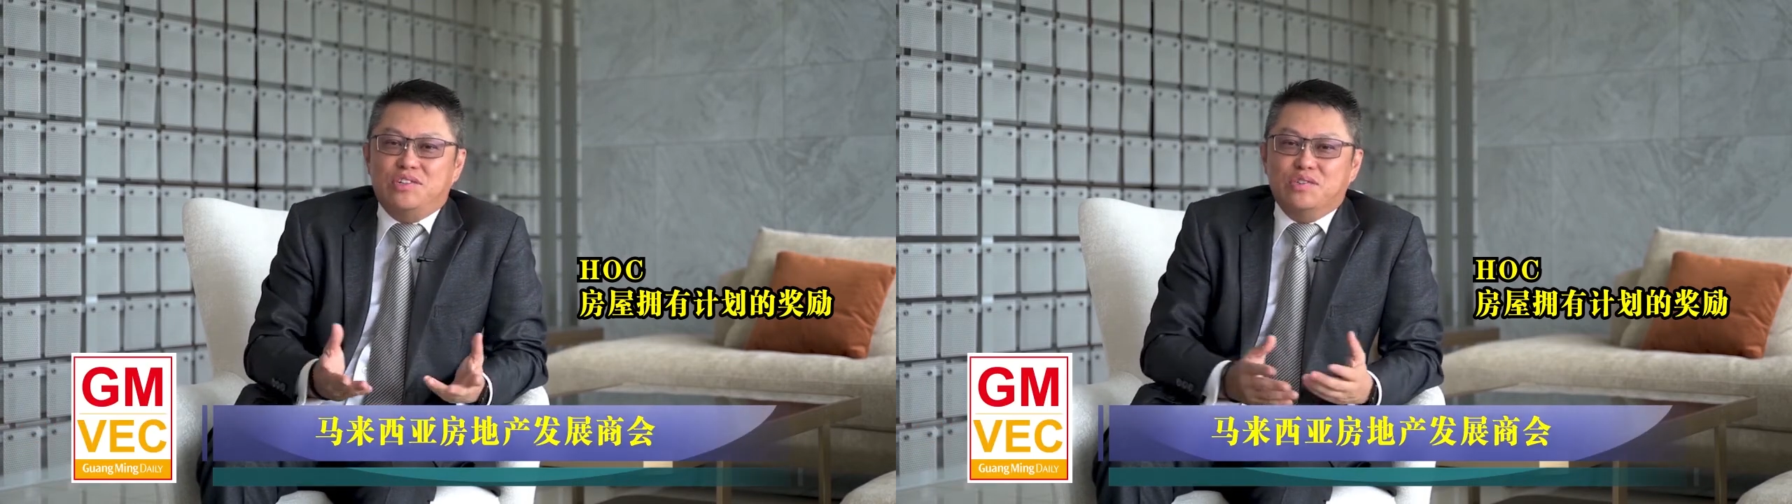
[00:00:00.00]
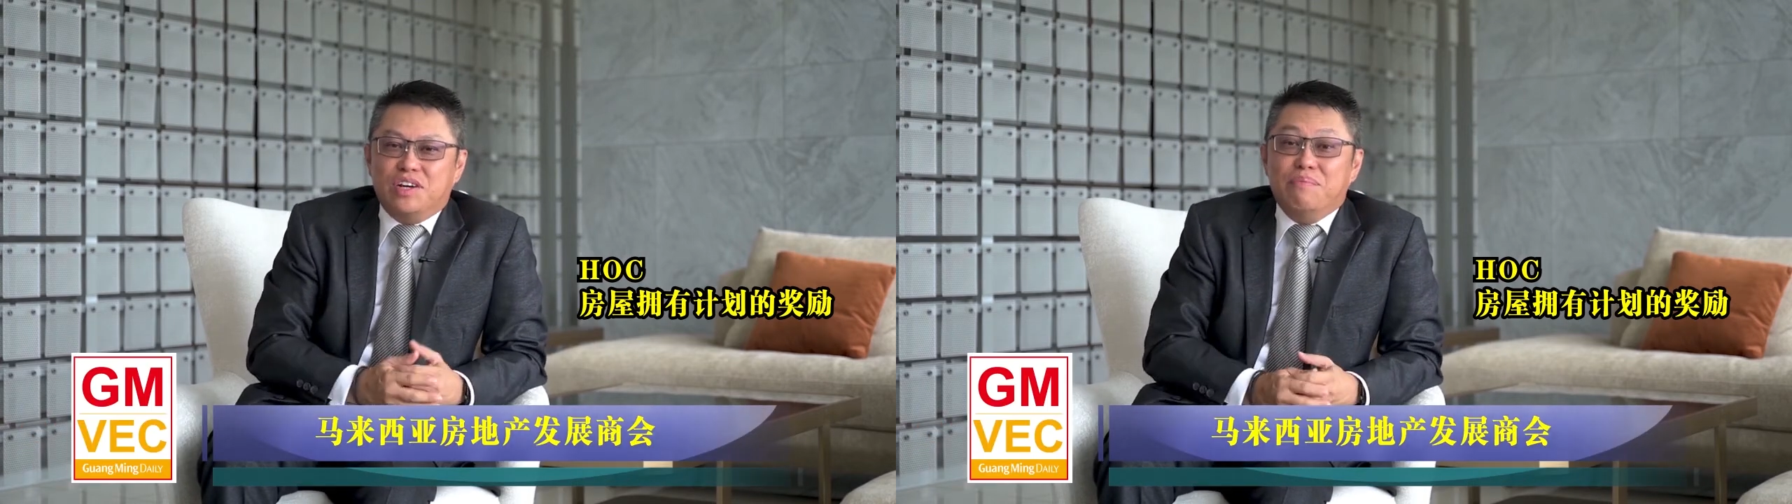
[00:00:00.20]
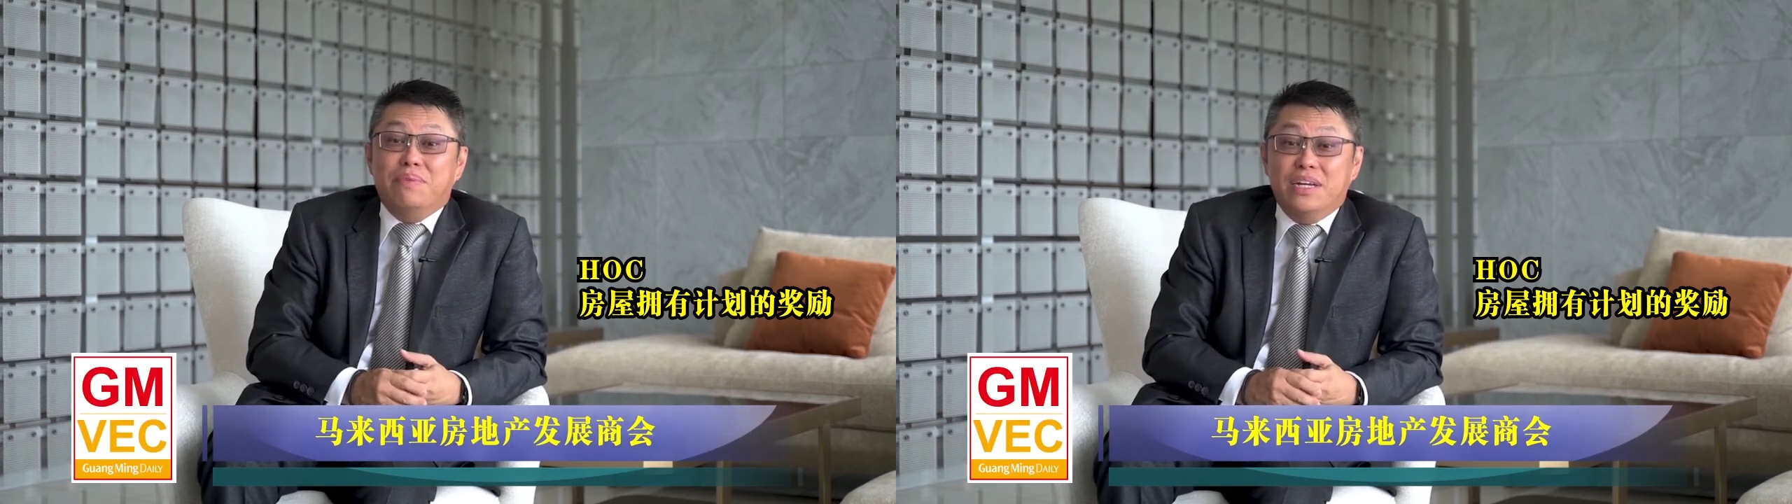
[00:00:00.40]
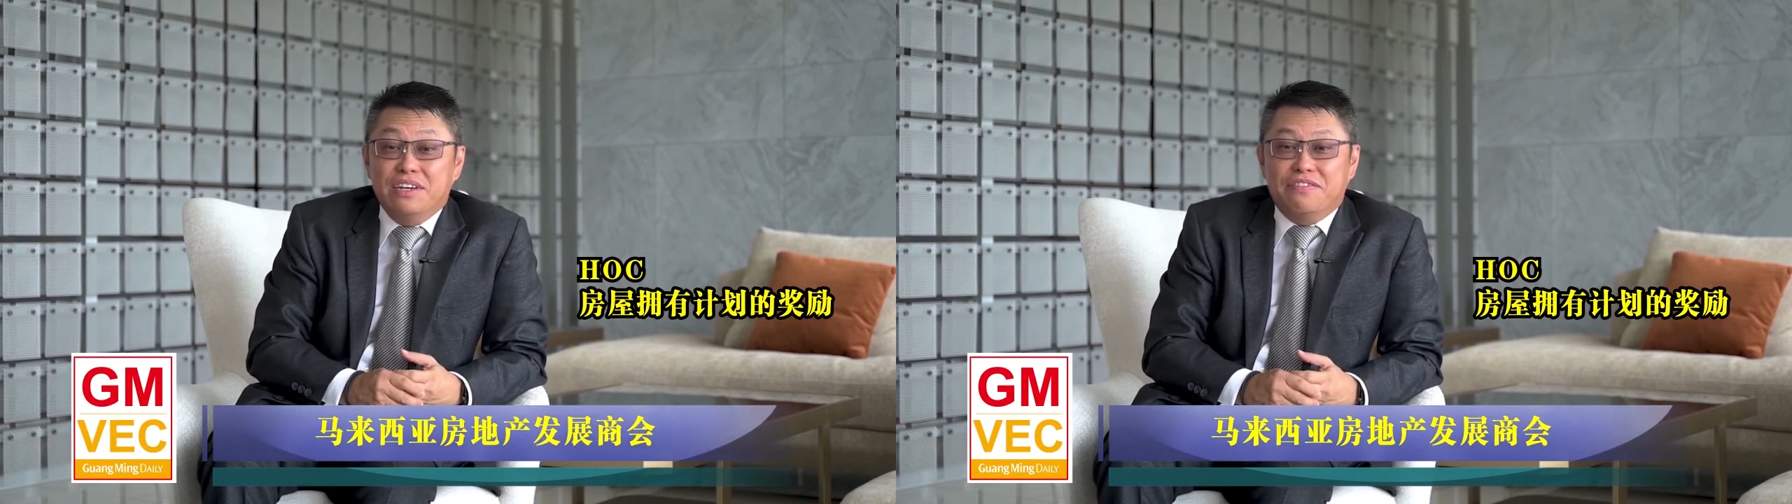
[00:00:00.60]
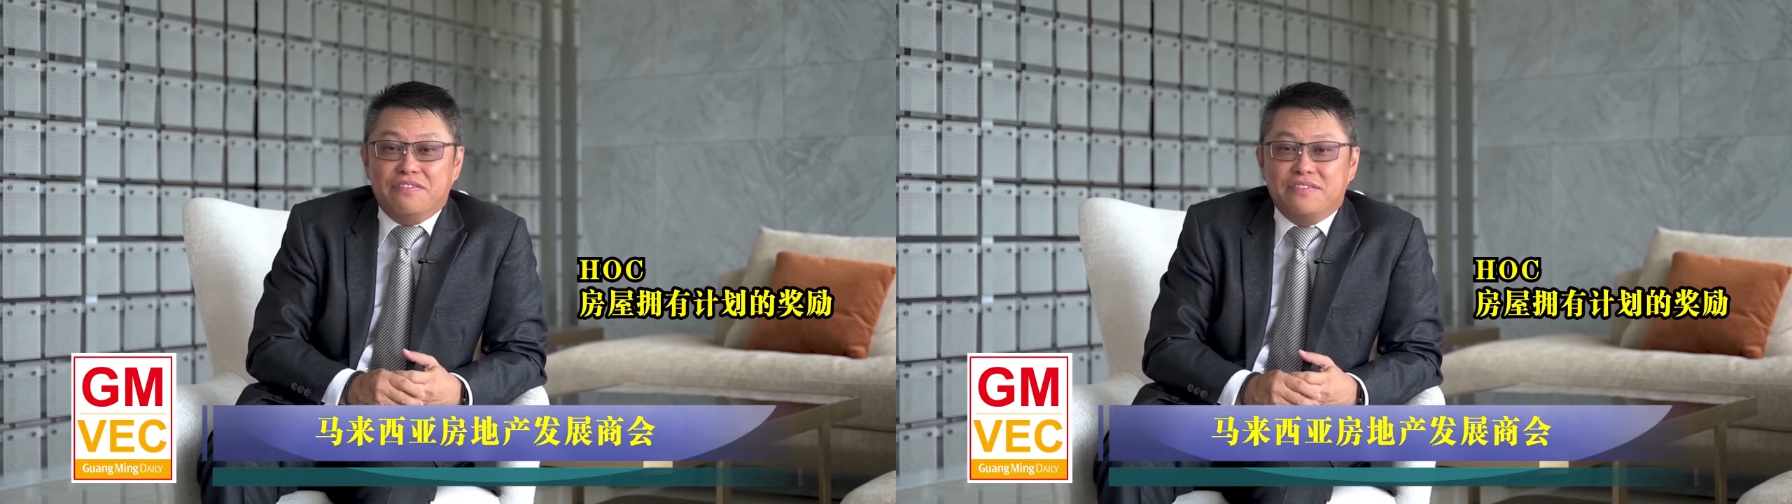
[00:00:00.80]
do not
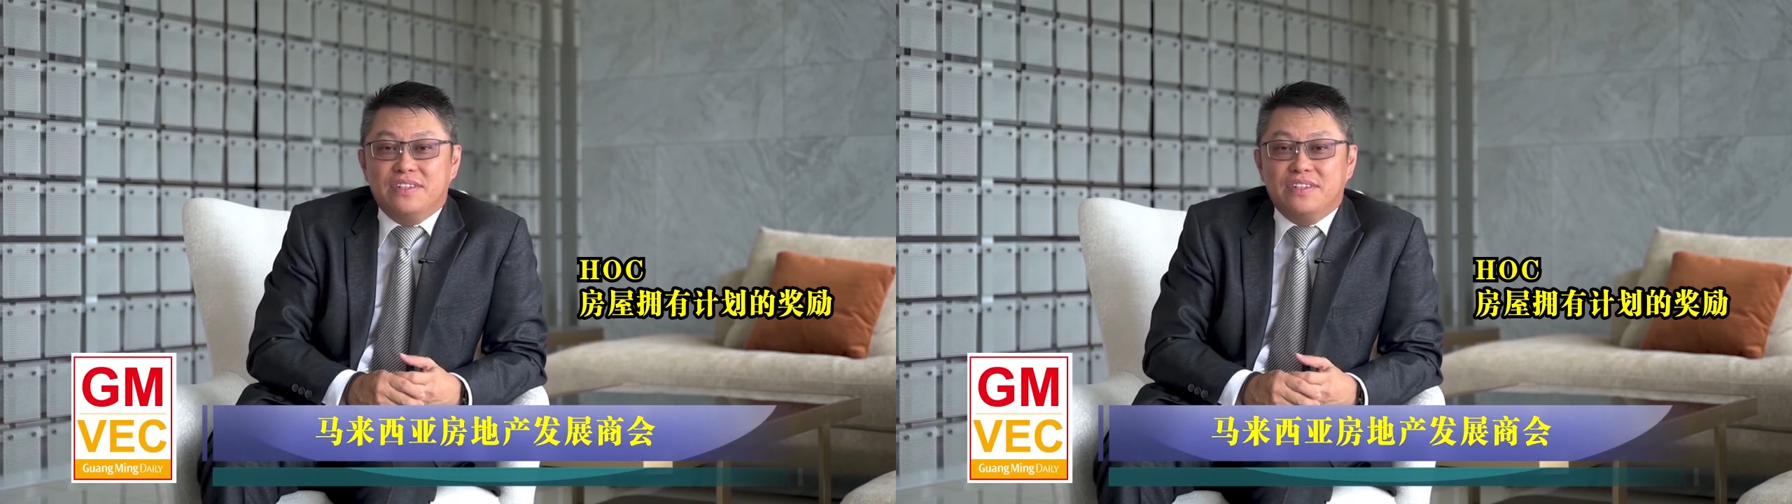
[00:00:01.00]
believe